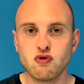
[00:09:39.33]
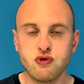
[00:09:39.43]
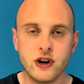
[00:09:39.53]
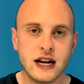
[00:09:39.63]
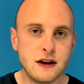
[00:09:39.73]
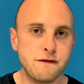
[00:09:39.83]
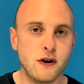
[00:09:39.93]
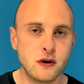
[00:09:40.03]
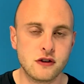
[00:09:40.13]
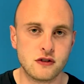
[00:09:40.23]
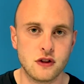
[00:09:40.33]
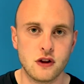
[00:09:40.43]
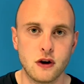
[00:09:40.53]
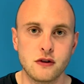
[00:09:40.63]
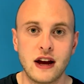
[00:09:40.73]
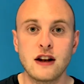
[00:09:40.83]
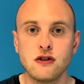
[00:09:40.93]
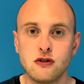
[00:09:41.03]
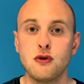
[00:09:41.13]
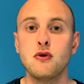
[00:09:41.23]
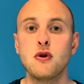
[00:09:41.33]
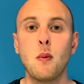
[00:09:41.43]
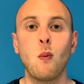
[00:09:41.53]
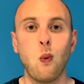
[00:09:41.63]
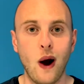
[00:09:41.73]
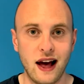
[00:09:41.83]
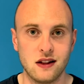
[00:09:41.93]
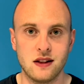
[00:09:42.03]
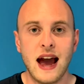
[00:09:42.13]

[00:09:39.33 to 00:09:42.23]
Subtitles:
really focus on those and do them well.